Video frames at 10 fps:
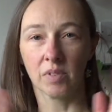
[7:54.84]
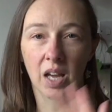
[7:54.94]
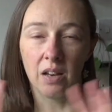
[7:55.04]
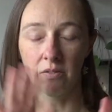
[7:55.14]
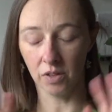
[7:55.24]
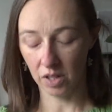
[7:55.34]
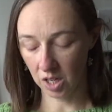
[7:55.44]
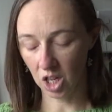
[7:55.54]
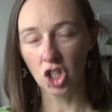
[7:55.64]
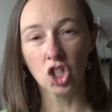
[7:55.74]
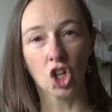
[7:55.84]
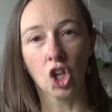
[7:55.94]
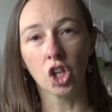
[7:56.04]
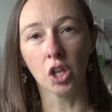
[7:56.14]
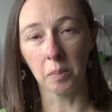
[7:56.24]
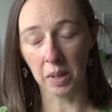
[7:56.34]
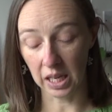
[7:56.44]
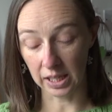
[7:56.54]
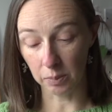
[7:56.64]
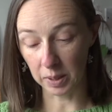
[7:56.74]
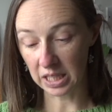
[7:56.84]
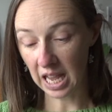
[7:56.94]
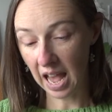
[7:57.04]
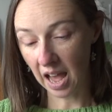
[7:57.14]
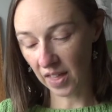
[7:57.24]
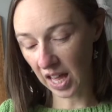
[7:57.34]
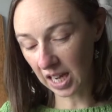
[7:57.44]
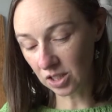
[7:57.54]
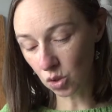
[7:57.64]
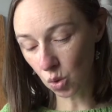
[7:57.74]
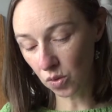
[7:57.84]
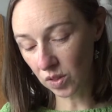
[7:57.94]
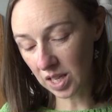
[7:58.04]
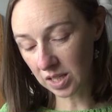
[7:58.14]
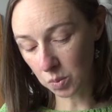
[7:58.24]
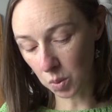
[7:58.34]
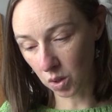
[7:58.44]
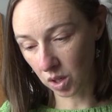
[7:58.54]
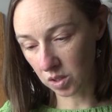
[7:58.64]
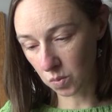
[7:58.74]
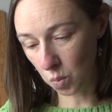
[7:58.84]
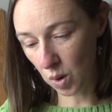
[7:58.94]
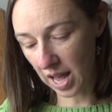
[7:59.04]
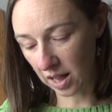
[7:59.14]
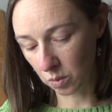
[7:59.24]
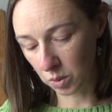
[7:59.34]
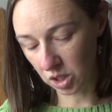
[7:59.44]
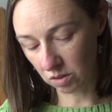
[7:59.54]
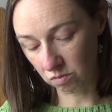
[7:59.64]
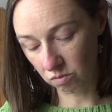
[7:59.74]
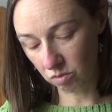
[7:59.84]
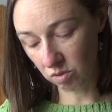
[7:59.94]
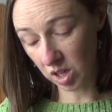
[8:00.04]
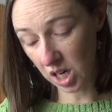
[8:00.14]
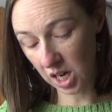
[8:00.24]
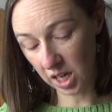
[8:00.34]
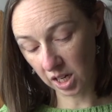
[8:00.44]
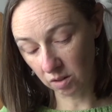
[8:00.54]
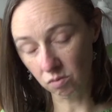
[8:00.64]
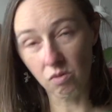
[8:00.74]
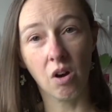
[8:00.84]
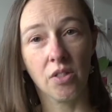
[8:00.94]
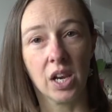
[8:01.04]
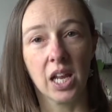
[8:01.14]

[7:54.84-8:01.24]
kind of dull them a little bit. And then I saw this one as well, which I really rather